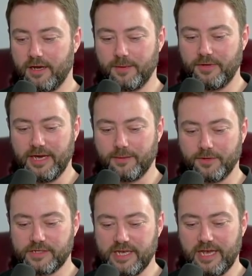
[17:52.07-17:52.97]
I'm
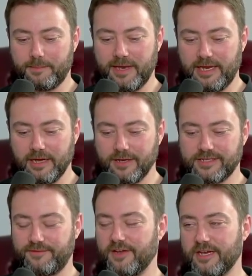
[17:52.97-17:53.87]
not seeing many
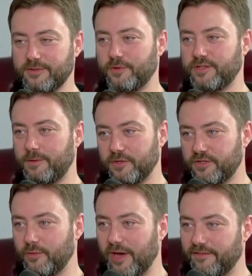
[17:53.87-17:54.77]
Nazi flags. I'm not seeing much
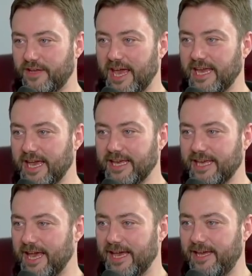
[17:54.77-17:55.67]
in the way of the
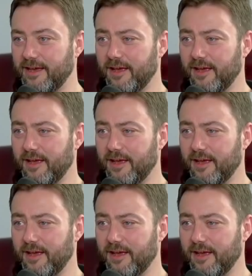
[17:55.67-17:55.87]
KKK.